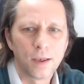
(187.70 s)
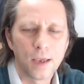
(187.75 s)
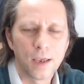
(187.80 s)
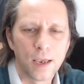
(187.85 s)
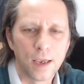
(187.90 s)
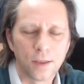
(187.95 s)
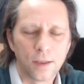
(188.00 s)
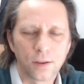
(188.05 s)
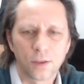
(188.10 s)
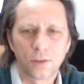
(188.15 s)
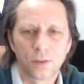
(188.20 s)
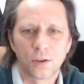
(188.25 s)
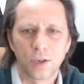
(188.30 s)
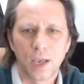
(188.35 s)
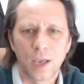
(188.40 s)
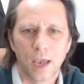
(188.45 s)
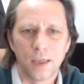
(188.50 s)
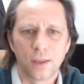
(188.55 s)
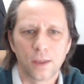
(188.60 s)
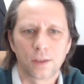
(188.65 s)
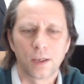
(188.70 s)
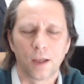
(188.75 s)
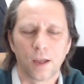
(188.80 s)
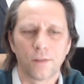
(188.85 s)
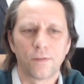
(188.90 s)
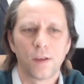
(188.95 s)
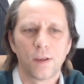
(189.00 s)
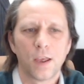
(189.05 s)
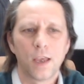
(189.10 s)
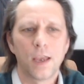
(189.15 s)
is to get
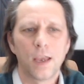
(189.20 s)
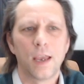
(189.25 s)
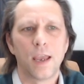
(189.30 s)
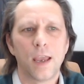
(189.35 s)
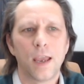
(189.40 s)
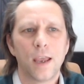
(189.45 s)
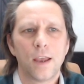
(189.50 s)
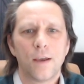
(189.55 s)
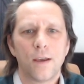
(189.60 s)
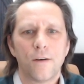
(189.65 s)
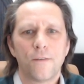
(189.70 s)
yourself a